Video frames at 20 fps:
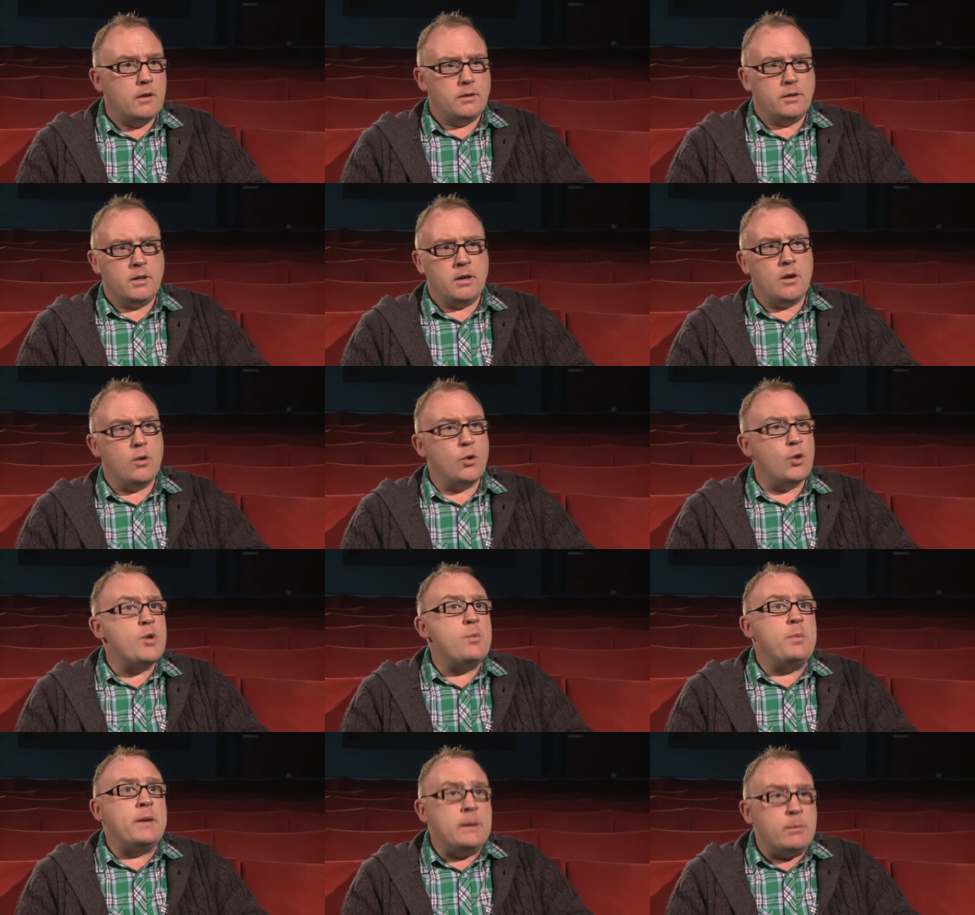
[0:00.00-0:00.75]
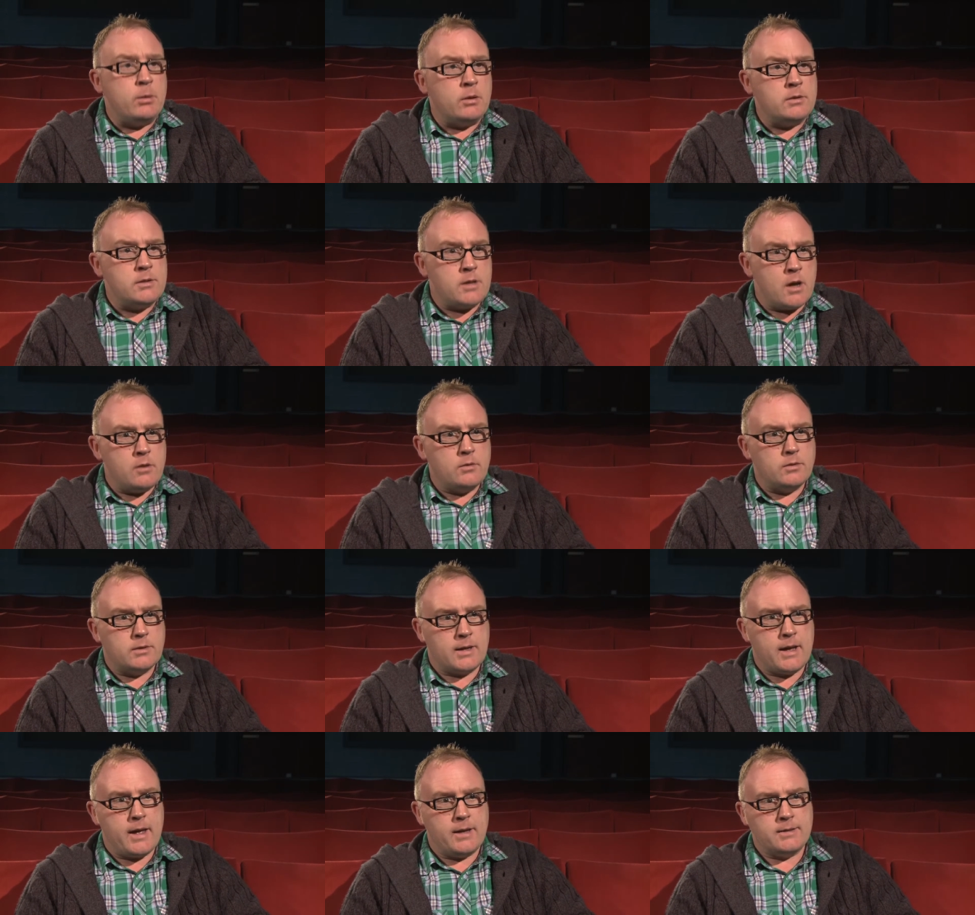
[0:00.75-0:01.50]
You know, other people
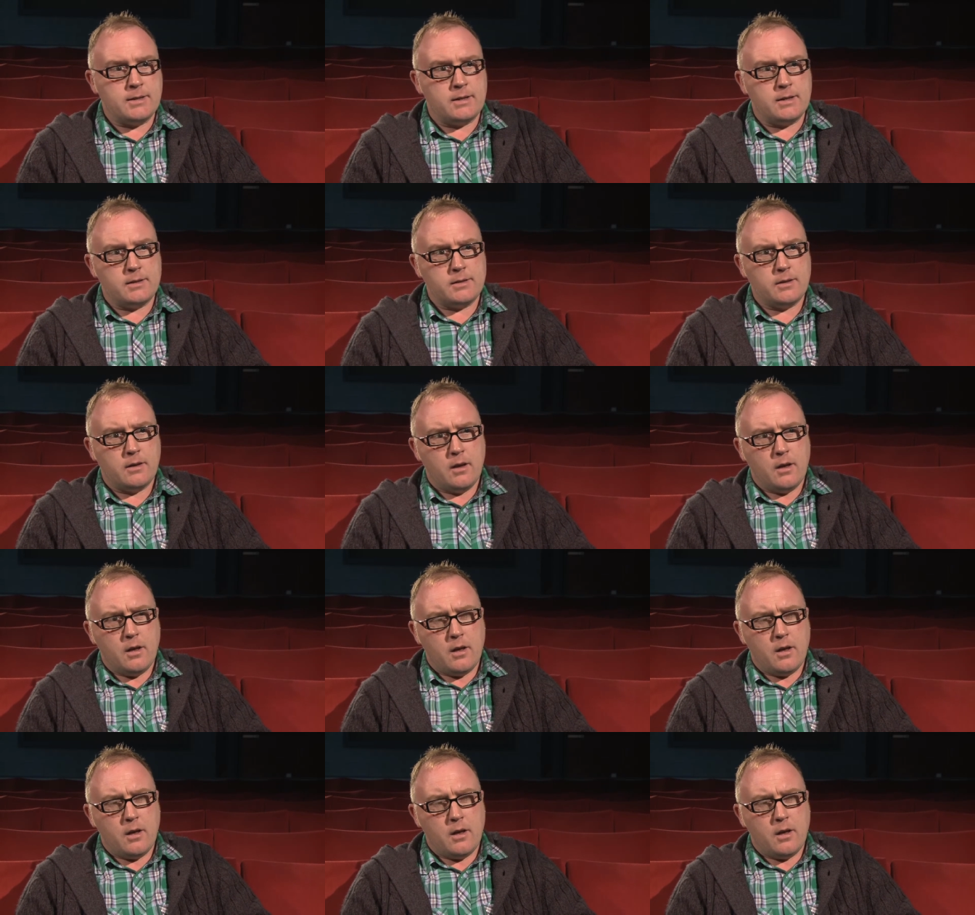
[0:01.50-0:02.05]
don't get it.